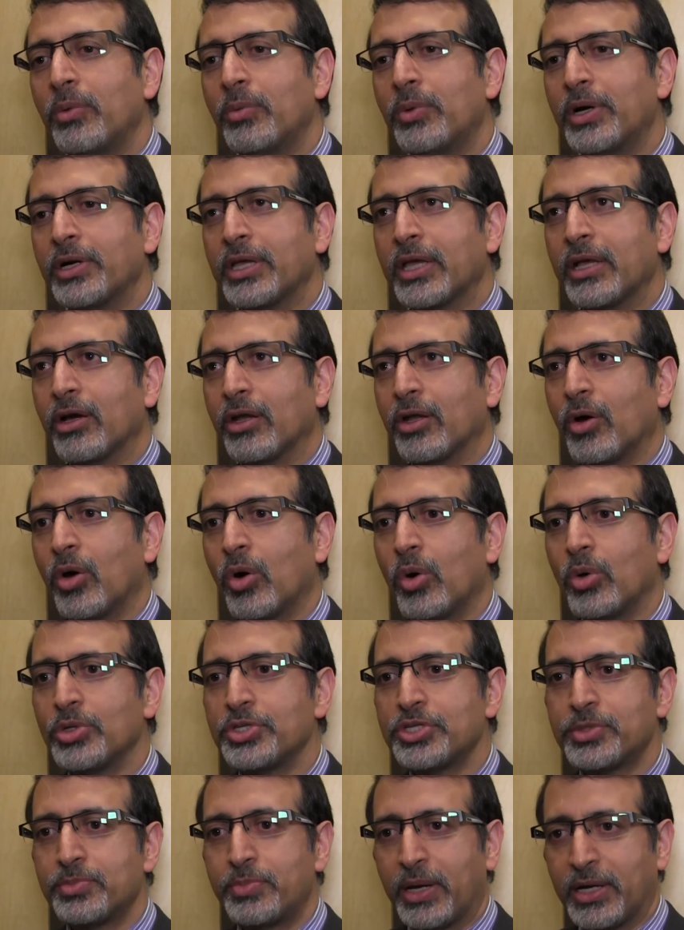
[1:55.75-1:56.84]
are working on a
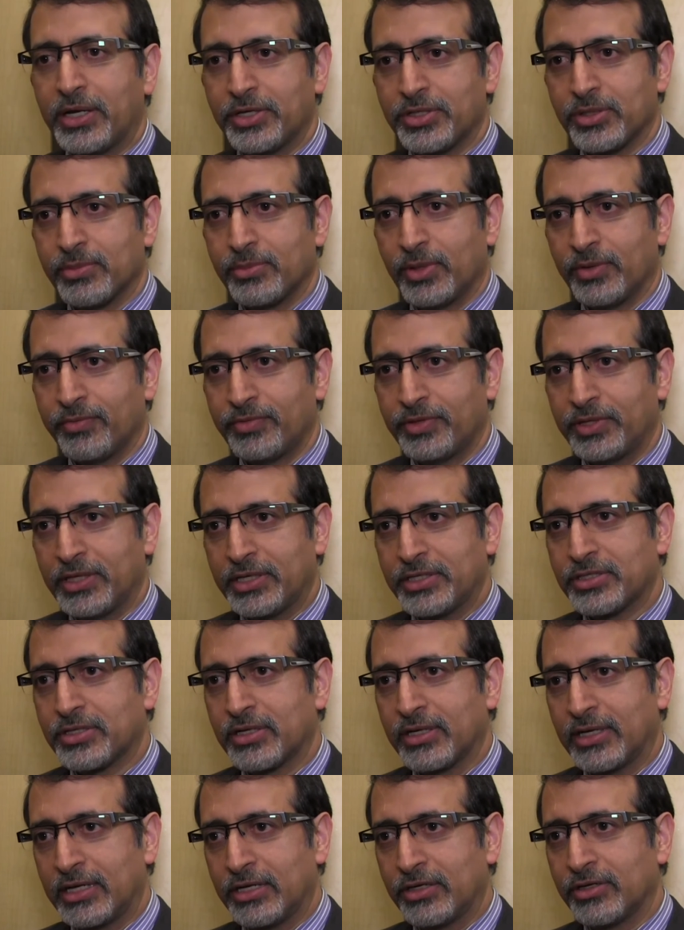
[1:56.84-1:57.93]
whole spectrum of
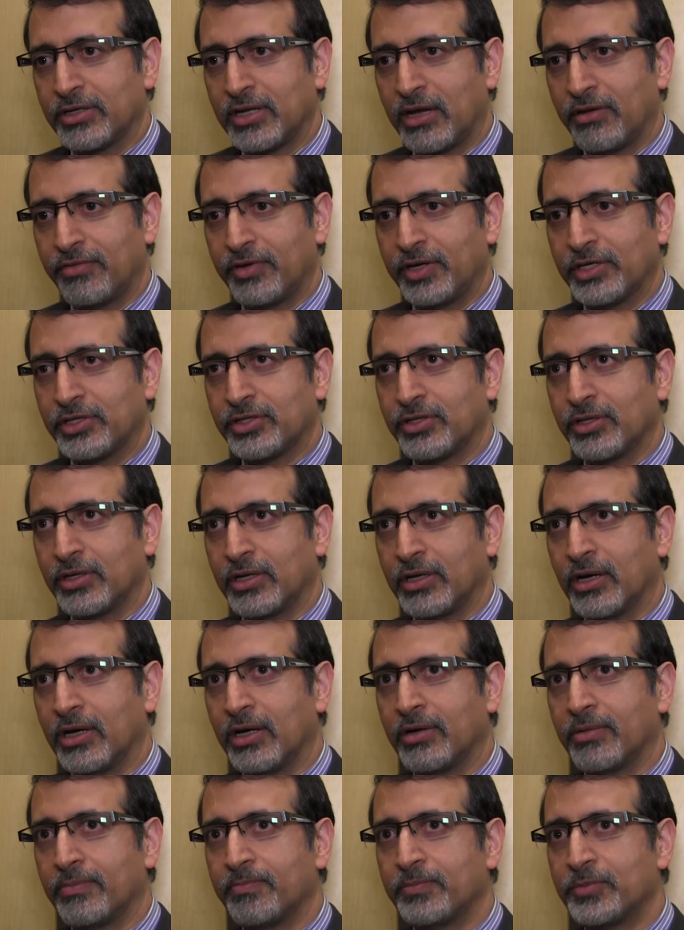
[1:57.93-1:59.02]
things related to F H,
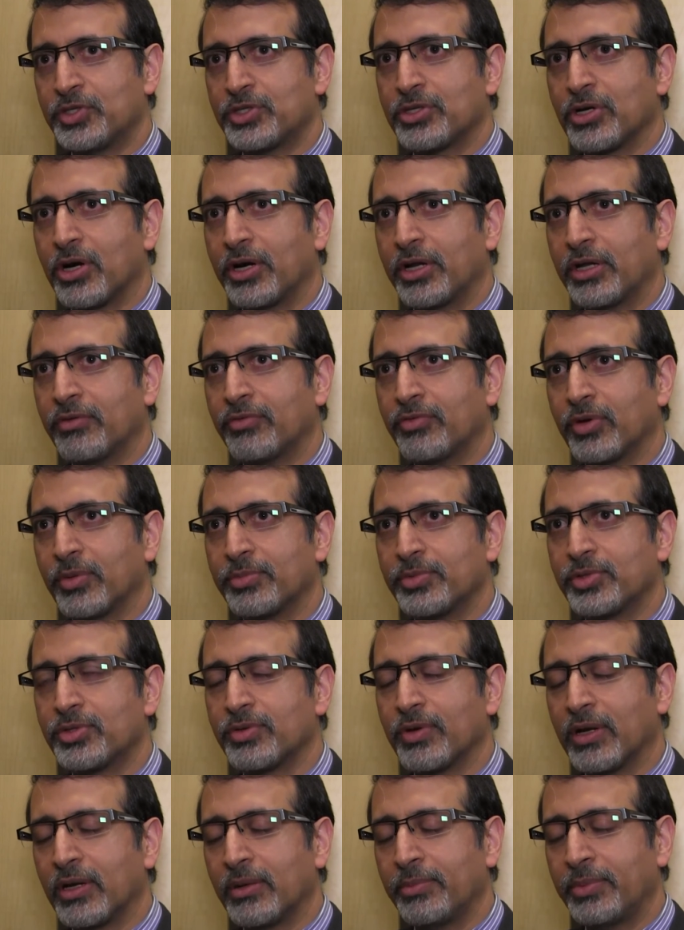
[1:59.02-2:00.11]
uh, starting from
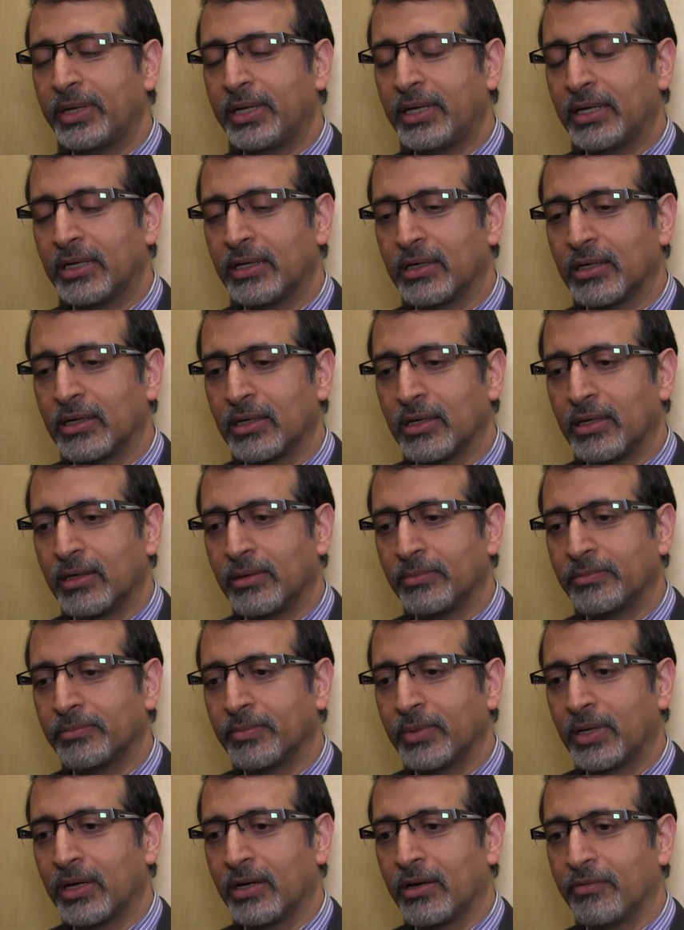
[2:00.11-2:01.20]
developing uh,
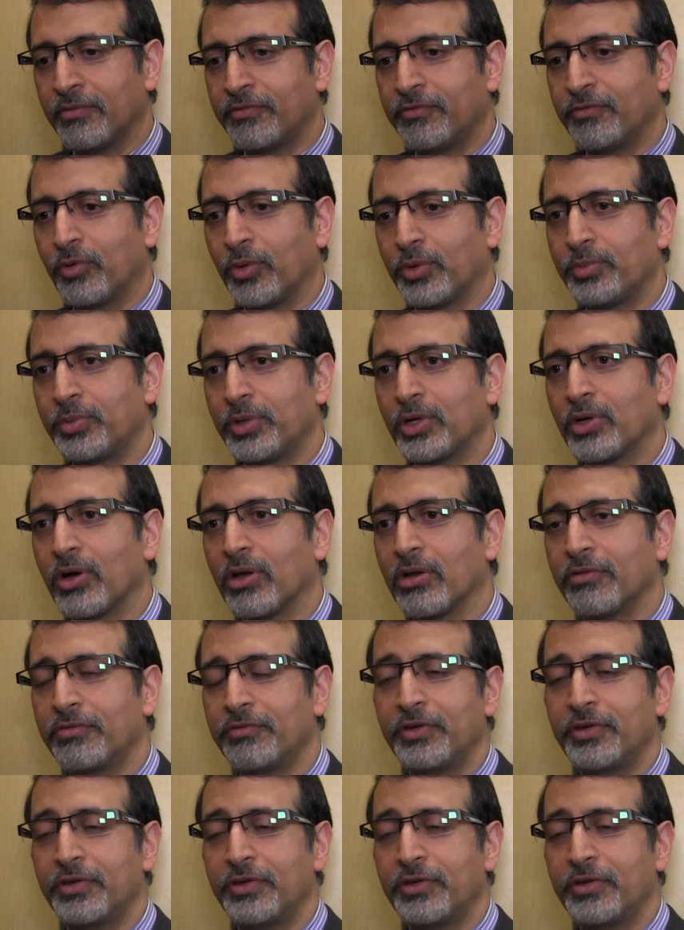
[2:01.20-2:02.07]
uh, what we call a